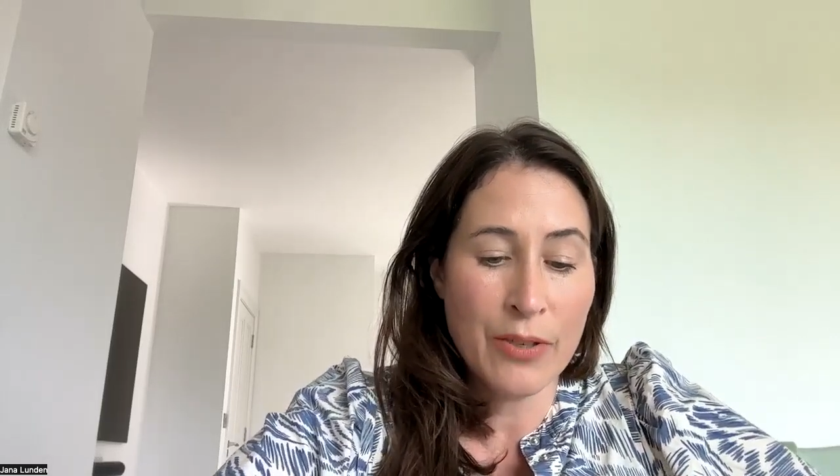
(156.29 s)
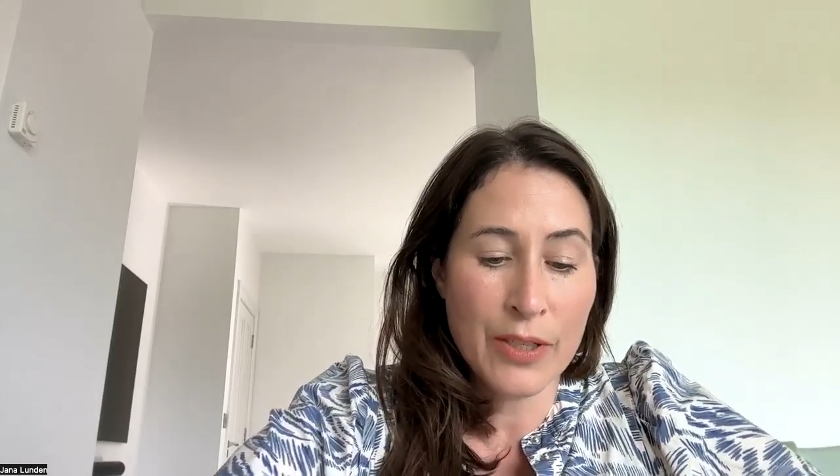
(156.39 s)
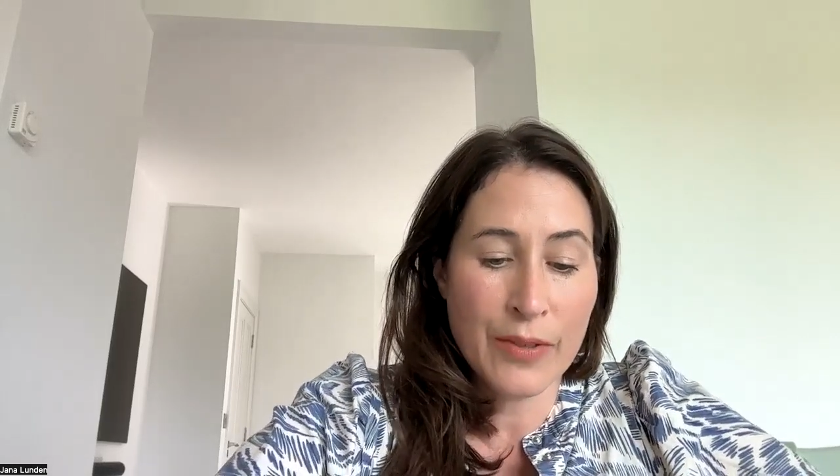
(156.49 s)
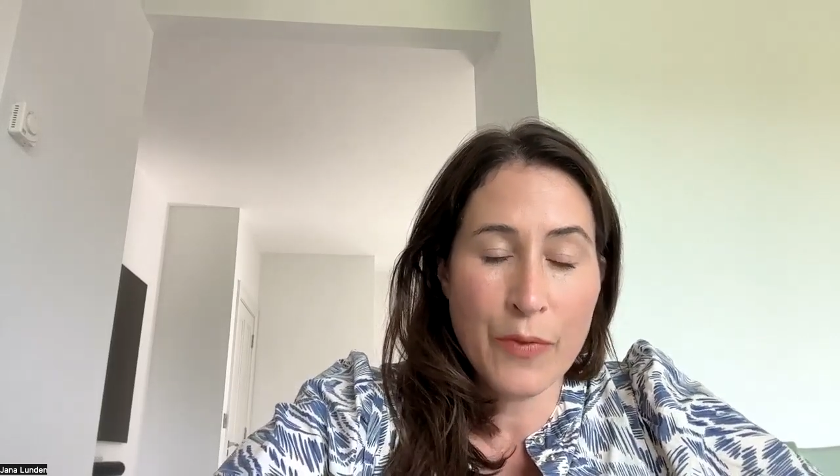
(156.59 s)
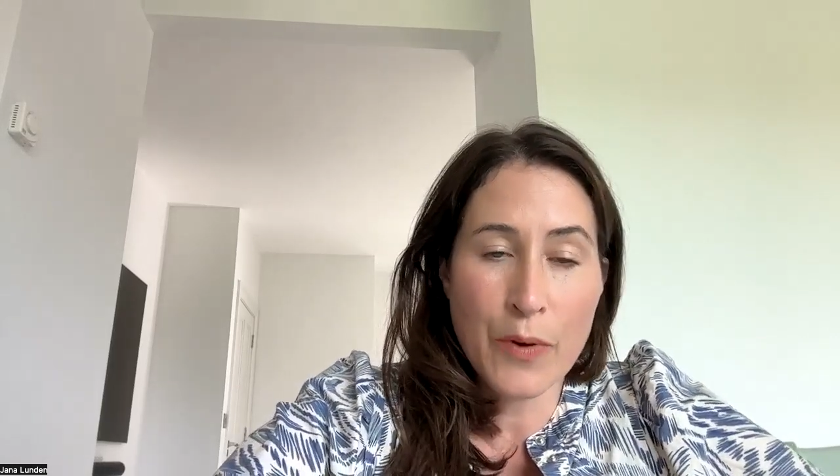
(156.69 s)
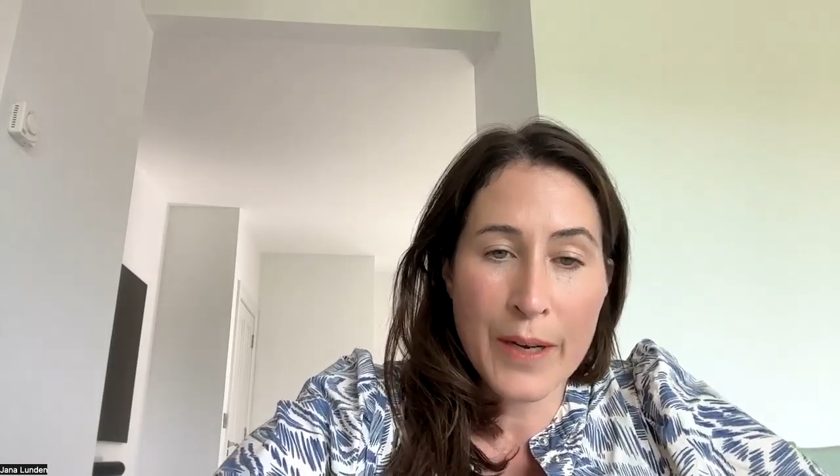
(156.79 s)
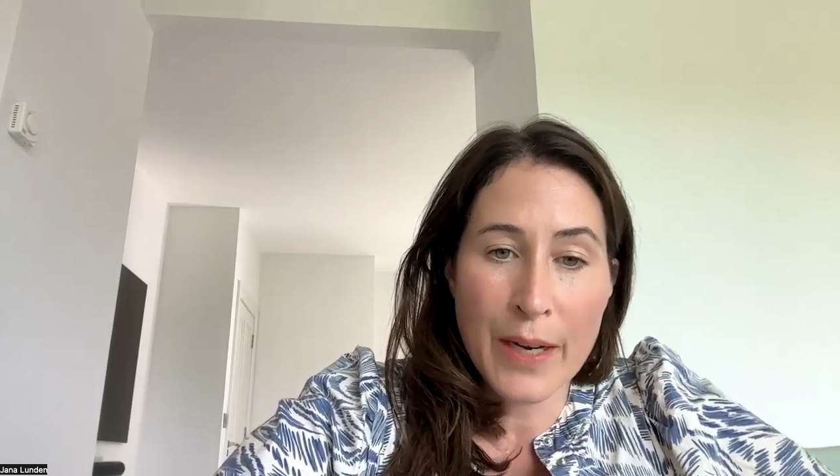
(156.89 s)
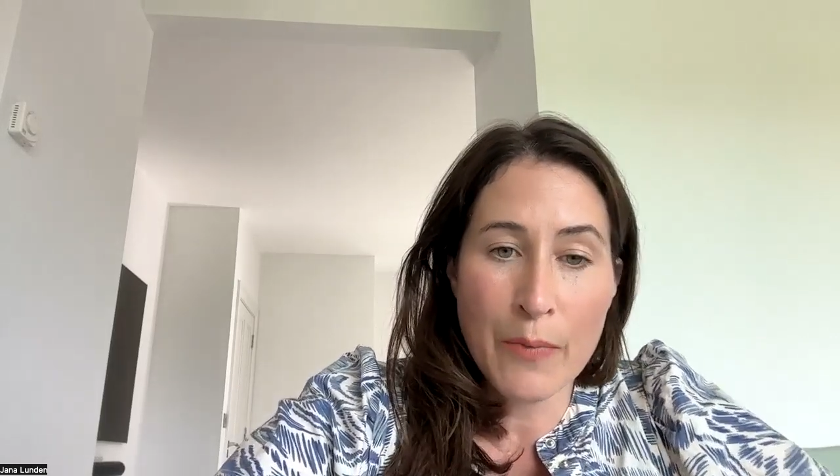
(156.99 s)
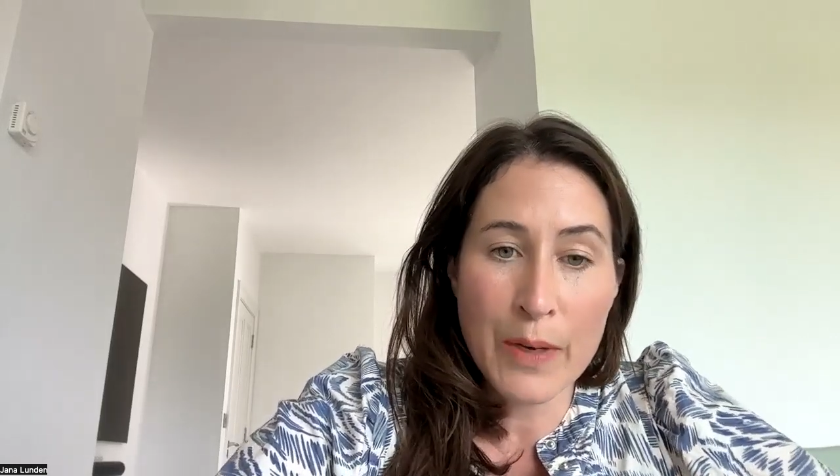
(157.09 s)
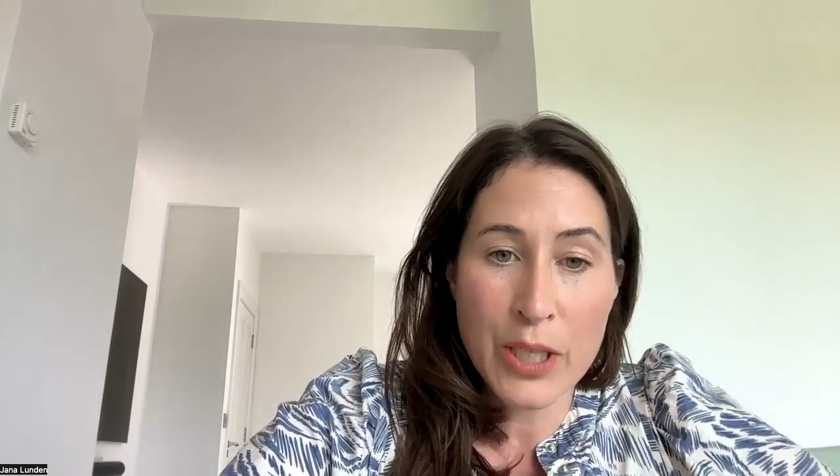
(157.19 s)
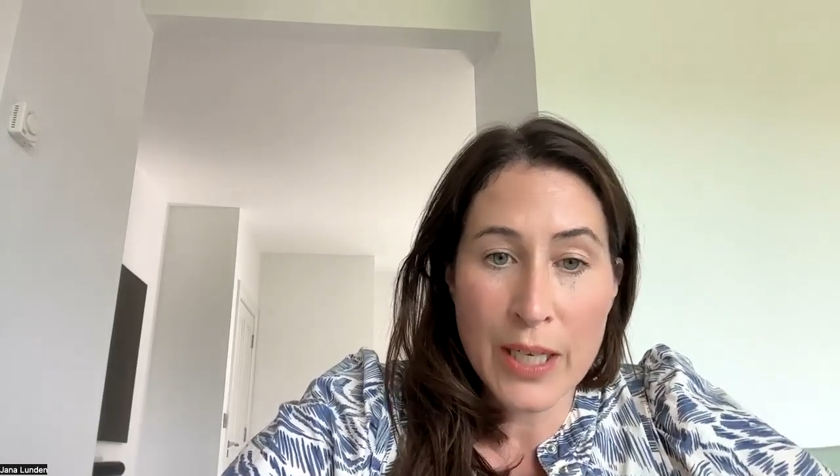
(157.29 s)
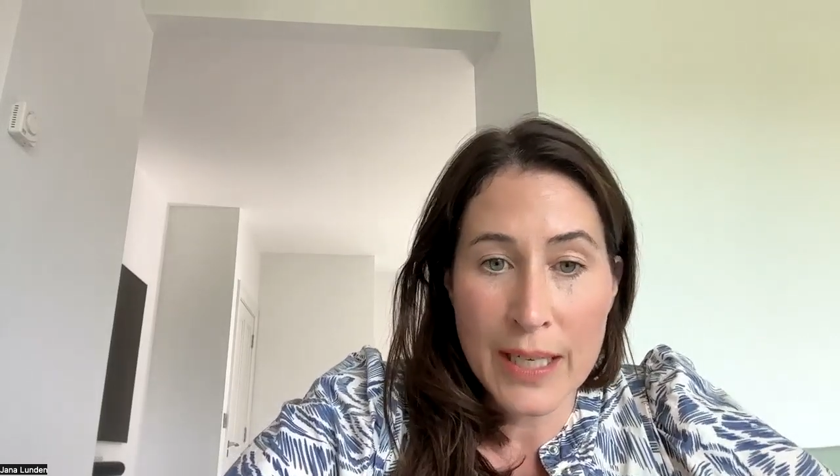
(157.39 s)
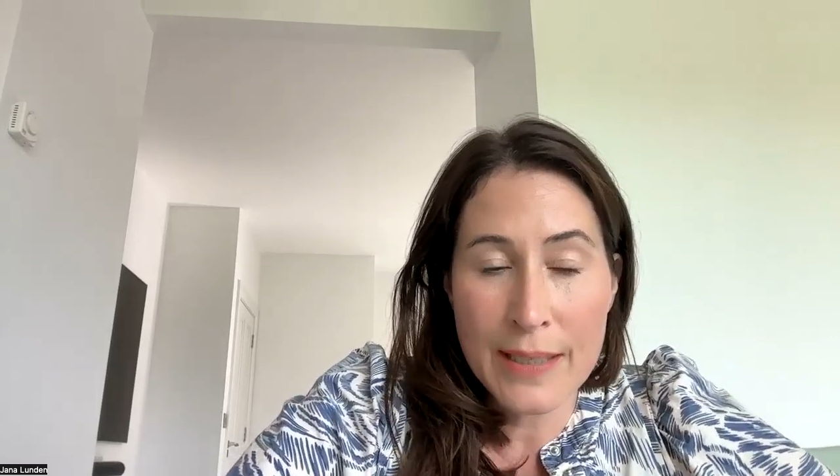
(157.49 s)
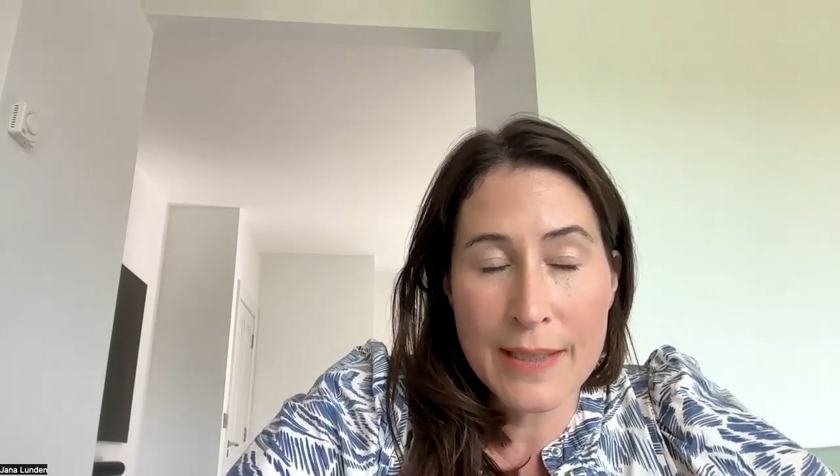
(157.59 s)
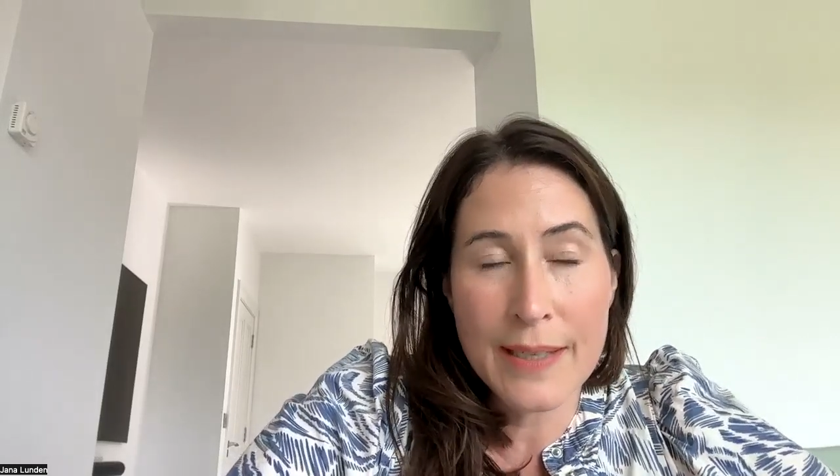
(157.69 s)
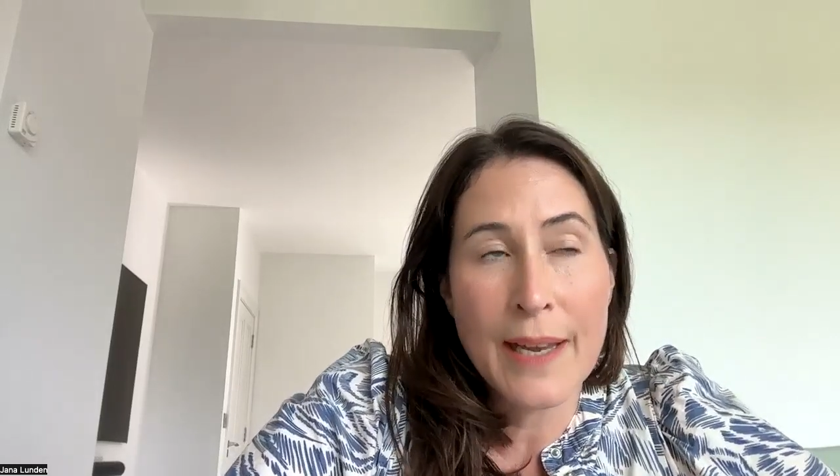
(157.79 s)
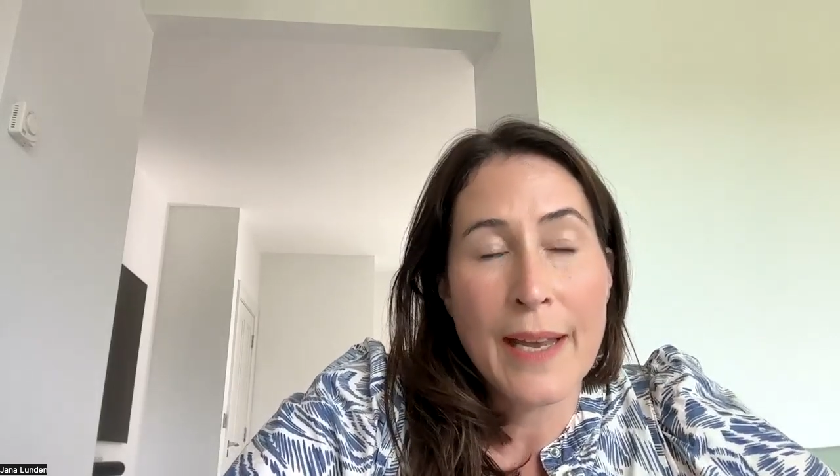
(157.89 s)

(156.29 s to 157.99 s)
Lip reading: dysphoria, which is